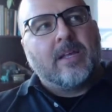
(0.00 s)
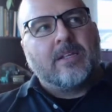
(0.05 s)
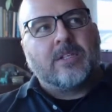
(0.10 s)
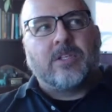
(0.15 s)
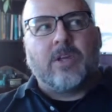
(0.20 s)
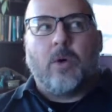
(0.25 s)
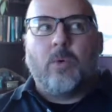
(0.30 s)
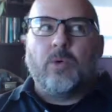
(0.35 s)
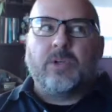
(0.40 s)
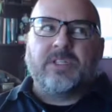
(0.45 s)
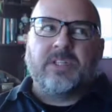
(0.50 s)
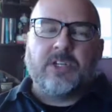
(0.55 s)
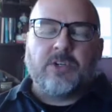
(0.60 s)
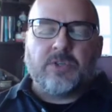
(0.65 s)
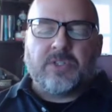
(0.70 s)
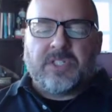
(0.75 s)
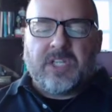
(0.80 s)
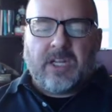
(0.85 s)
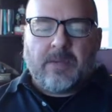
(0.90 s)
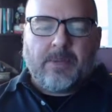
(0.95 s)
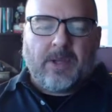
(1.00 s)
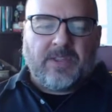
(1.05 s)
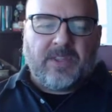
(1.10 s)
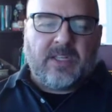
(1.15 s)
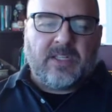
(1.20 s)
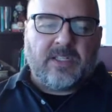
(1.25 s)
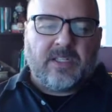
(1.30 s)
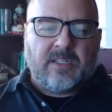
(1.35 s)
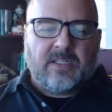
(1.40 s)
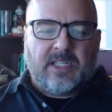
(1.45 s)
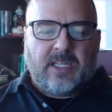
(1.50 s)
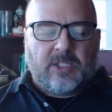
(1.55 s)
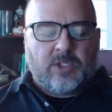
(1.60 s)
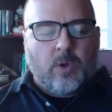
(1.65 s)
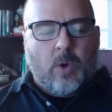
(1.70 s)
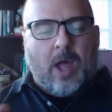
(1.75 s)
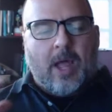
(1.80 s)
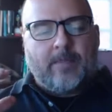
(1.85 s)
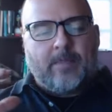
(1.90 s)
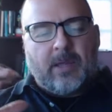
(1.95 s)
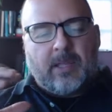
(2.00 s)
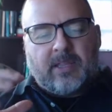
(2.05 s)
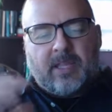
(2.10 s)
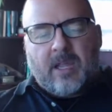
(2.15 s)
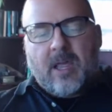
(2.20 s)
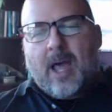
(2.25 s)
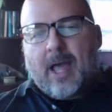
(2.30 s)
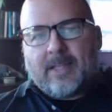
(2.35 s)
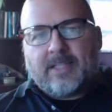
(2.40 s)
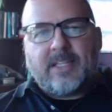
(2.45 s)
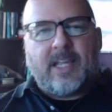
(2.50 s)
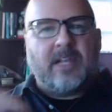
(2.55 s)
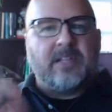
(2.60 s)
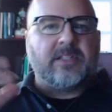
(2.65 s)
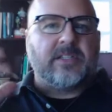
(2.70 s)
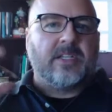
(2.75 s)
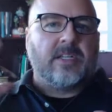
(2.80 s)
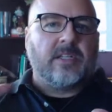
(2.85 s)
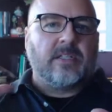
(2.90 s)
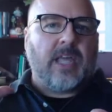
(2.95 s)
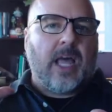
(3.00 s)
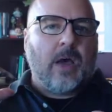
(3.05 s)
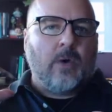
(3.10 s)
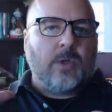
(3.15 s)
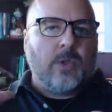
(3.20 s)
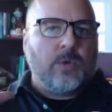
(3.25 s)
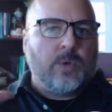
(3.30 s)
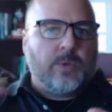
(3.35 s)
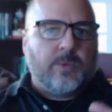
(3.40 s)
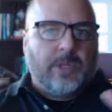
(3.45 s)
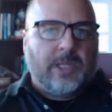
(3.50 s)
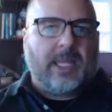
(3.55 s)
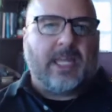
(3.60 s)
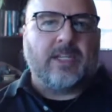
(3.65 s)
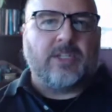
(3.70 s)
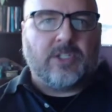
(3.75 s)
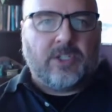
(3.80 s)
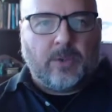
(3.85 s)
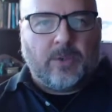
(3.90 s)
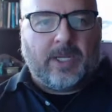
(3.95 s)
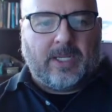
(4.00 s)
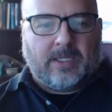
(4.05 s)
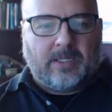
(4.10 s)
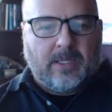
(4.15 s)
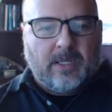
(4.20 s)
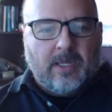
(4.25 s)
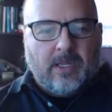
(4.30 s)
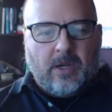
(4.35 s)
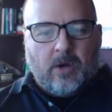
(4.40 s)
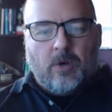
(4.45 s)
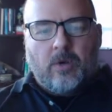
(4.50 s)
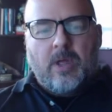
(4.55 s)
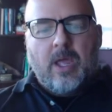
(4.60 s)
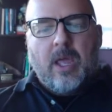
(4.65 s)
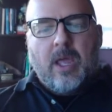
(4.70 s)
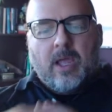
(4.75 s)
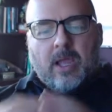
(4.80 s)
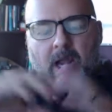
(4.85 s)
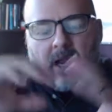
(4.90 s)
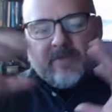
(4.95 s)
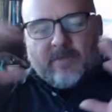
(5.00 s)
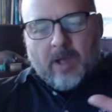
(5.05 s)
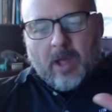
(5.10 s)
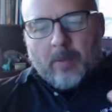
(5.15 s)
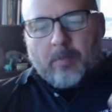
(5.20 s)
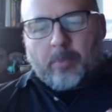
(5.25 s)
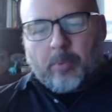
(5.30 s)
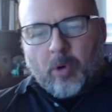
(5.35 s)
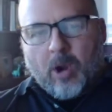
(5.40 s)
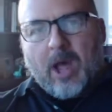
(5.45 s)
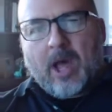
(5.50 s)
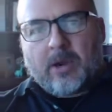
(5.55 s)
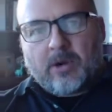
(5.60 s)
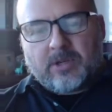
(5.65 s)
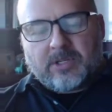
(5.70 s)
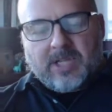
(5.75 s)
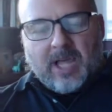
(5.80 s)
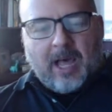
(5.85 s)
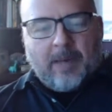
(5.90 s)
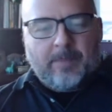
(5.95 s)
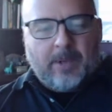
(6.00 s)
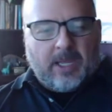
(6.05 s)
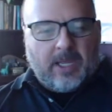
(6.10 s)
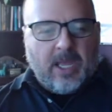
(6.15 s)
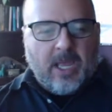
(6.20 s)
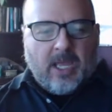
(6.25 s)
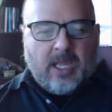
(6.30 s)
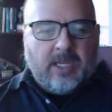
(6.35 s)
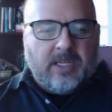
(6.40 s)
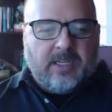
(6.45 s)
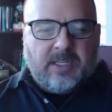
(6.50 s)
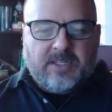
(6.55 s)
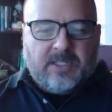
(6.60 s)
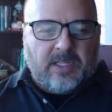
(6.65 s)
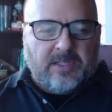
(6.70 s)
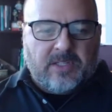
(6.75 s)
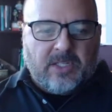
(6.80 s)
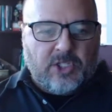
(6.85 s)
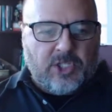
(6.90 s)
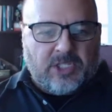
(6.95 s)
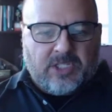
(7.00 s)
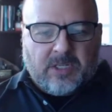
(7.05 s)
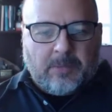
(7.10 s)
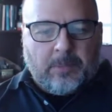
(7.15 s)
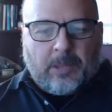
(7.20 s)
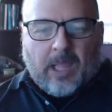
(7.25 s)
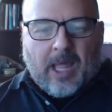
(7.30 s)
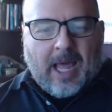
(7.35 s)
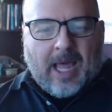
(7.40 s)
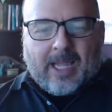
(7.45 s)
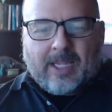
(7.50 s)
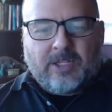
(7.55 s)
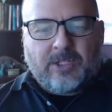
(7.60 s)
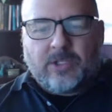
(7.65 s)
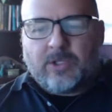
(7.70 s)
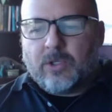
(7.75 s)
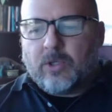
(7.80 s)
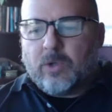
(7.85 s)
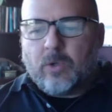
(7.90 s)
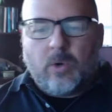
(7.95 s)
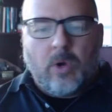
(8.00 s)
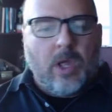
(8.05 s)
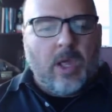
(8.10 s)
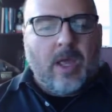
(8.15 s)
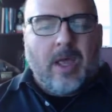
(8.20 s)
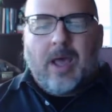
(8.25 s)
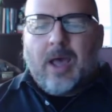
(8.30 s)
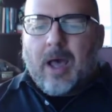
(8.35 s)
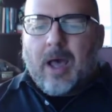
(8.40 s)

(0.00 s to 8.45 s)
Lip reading: So what's interesting about this is that, the context is how you would relate to it, kind of a broader topic. This doesn't just apply to